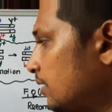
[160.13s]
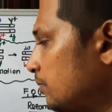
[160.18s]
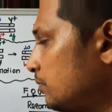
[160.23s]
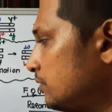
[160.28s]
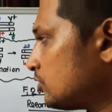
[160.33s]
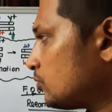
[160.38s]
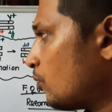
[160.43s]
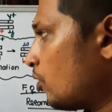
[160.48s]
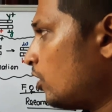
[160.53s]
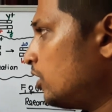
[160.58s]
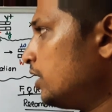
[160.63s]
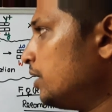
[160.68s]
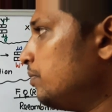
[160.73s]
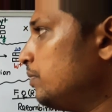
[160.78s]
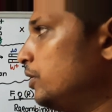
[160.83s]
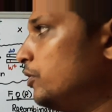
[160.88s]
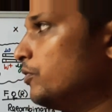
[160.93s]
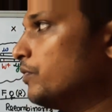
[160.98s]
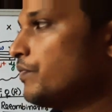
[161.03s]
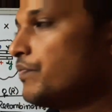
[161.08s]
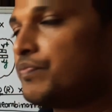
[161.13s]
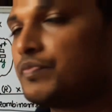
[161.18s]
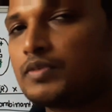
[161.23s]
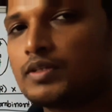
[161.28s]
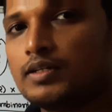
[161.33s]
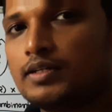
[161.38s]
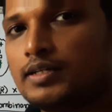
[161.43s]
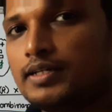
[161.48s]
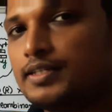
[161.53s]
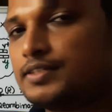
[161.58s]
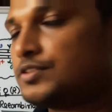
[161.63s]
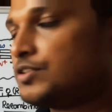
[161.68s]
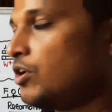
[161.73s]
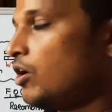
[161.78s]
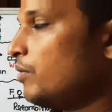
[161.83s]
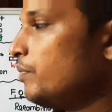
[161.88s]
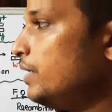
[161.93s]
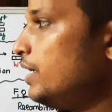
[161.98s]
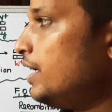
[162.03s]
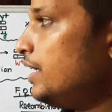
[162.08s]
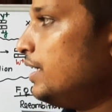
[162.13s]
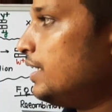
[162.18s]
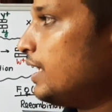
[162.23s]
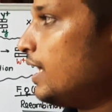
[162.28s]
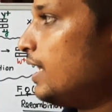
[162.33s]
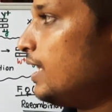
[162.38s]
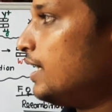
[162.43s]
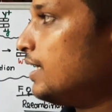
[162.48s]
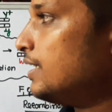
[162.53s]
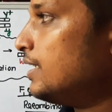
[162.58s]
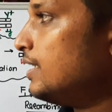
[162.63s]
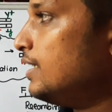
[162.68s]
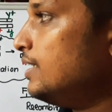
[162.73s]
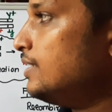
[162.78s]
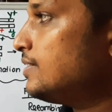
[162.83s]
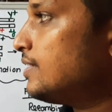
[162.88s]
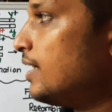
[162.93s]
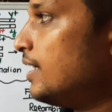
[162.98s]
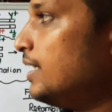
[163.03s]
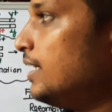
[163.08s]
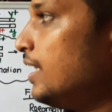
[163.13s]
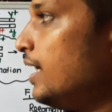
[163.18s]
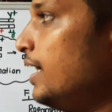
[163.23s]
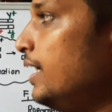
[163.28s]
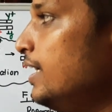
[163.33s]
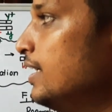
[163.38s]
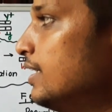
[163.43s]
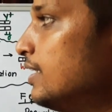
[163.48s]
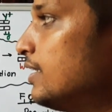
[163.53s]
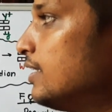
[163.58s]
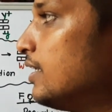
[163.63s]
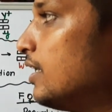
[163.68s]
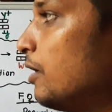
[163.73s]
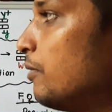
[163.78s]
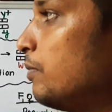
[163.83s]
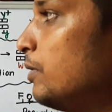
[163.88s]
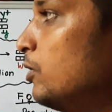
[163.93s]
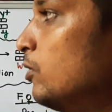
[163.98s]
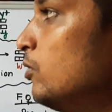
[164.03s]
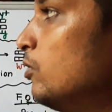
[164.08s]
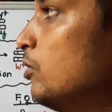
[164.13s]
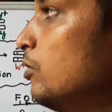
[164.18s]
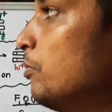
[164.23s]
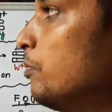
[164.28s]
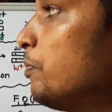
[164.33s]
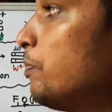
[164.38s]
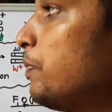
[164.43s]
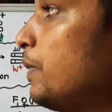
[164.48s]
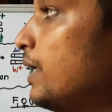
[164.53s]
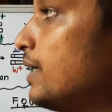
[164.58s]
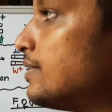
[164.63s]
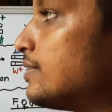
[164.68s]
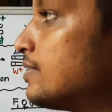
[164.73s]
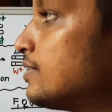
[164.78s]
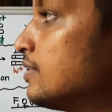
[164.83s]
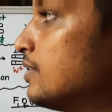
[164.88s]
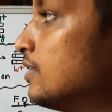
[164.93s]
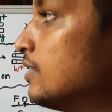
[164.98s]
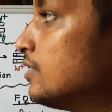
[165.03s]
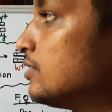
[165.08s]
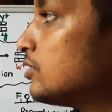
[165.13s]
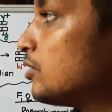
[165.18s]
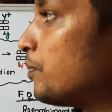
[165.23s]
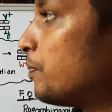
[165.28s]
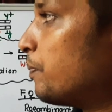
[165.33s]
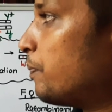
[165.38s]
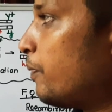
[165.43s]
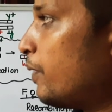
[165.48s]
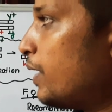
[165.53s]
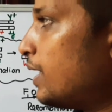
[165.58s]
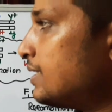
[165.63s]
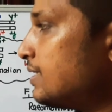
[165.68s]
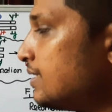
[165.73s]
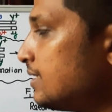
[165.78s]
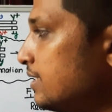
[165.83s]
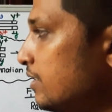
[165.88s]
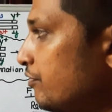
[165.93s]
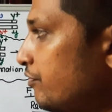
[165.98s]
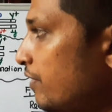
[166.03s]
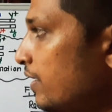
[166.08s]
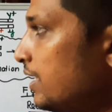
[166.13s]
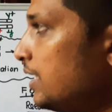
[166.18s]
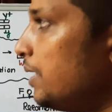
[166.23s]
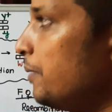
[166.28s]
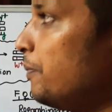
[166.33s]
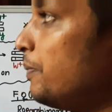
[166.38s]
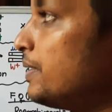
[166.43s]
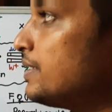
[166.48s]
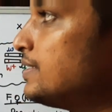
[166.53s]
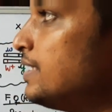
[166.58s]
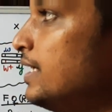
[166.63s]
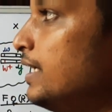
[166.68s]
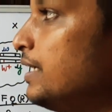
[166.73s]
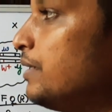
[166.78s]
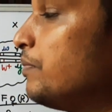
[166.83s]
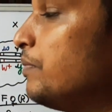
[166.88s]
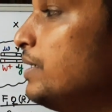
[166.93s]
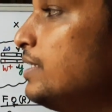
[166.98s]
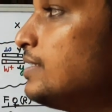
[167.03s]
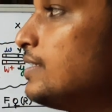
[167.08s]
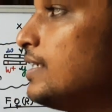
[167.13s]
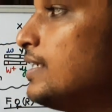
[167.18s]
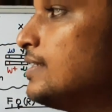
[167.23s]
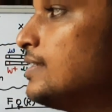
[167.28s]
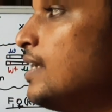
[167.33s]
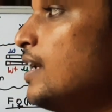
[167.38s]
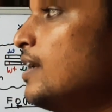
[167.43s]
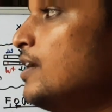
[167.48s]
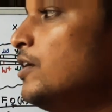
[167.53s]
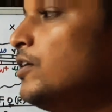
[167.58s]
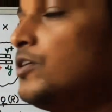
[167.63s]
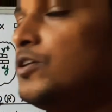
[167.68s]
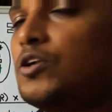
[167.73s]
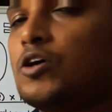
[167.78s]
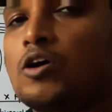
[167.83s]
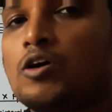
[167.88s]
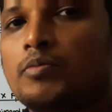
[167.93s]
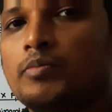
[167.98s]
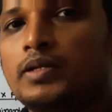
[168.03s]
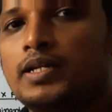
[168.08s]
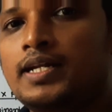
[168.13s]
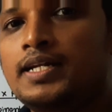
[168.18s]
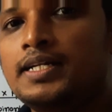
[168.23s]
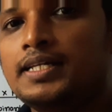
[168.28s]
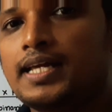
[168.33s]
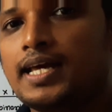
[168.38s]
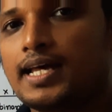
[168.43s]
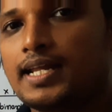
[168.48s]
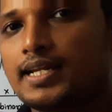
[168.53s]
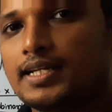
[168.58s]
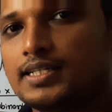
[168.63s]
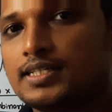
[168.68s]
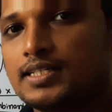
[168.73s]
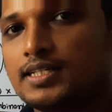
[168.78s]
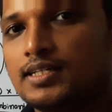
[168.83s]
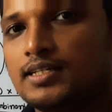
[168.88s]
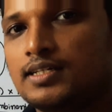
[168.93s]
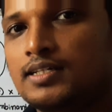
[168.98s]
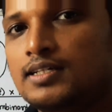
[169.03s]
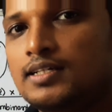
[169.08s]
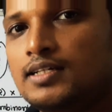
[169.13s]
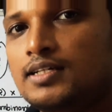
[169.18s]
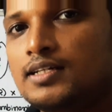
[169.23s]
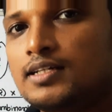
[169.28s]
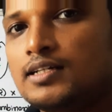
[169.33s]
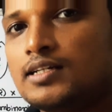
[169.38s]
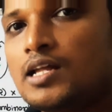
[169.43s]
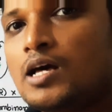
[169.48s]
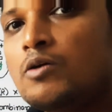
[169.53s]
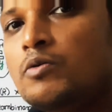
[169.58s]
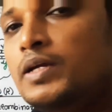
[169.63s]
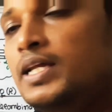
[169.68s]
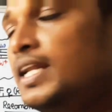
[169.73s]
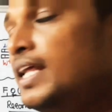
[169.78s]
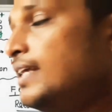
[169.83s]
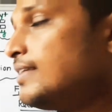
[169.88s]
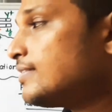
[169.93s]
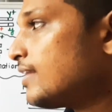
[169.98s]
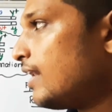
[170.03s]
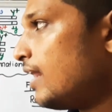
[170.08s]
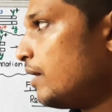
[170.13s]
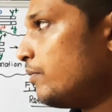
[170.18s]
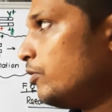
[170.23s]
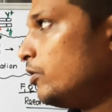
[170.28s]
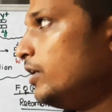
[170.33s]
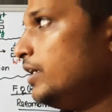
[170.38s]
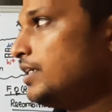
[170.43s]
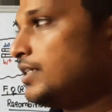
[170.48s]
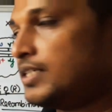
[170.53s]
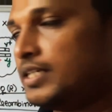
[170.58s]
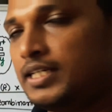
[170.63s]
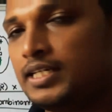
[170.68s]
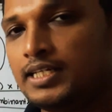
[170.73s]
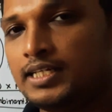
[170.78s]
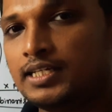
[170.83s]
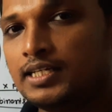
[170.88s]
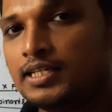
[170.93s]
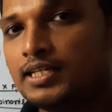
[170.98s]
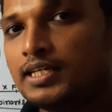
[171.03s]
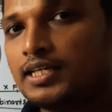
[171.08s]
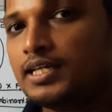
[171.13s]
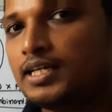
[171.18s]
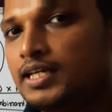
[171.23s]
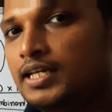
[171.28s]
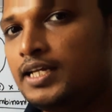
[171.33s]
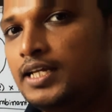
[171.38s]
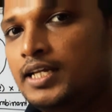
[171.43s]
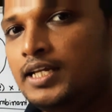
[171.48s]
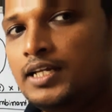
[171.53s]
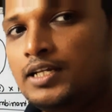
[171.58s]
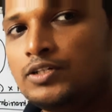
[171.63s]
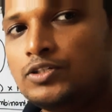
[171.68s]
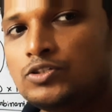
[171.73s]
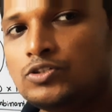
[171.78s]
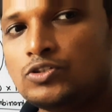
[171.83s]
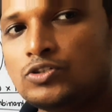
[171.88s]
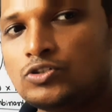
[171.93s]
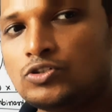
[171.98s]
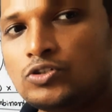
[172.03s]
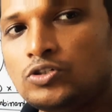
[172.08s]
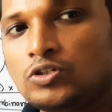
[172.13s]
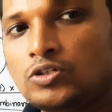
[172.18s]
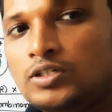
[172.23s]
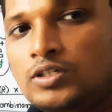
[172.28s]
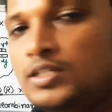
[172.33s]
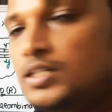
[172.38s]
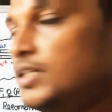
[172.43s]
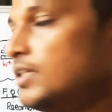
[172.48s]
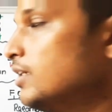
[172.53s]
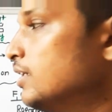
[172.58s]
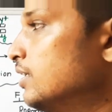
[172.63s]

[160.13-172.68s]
small w. Its dominant character is red eye, w plus. So plus, if I represent, it means it is a dominant character. Now in his laboratory, he took